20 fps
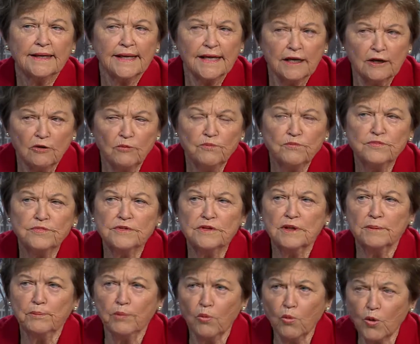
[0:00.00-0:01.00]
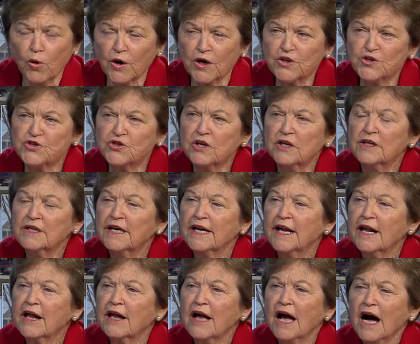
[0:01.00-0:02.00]
helped the boards
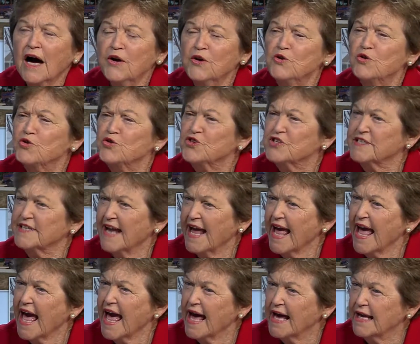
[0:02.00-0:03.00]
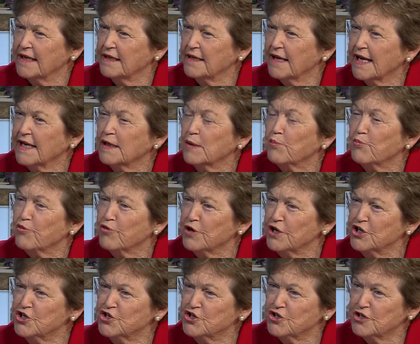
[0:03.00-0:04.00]
understand and
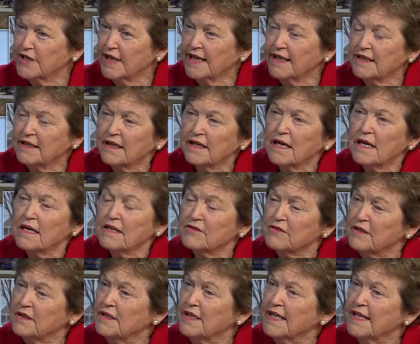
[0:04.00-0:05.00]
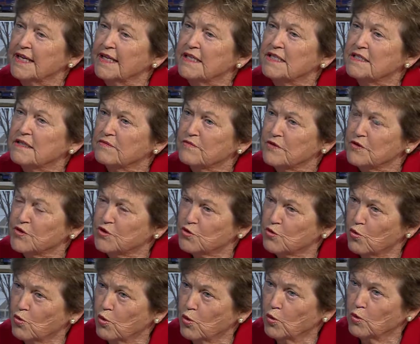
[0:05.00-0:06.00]
appreciate the needs of the
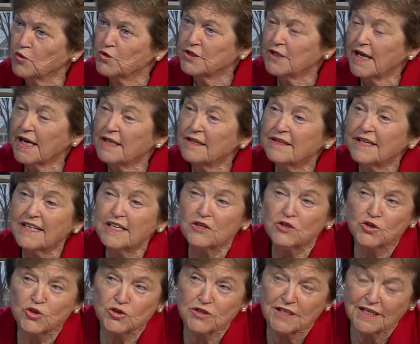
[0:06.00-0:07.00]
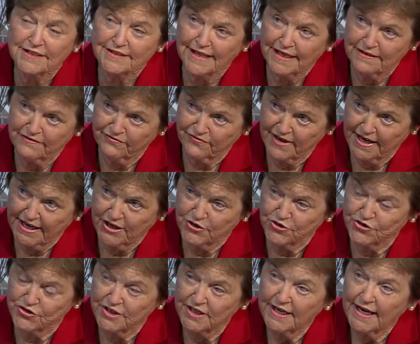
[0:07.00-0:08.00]
schools and the issues that they
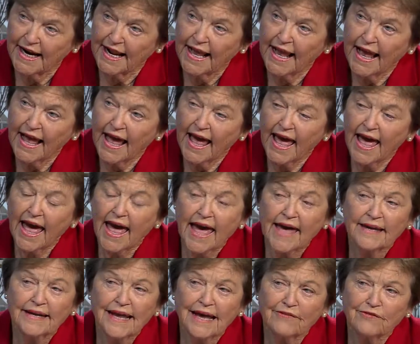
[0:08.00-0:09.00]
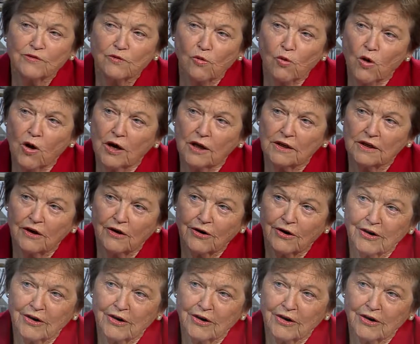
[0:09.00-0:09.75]
face. And after all,